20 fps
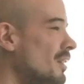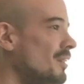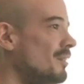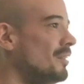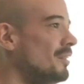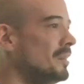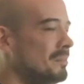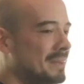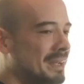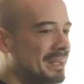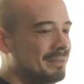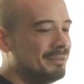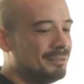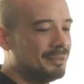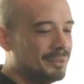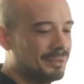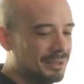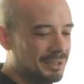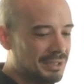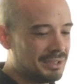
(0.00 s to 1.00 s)
very
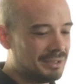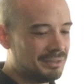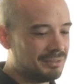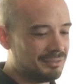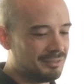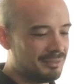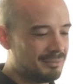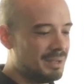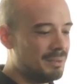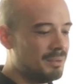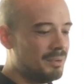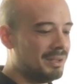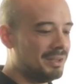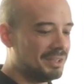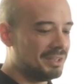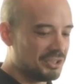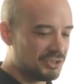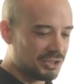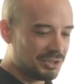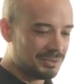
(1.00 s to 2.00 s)
mindful of memory
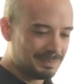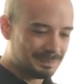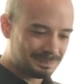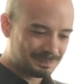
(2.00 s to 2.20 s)
allocation.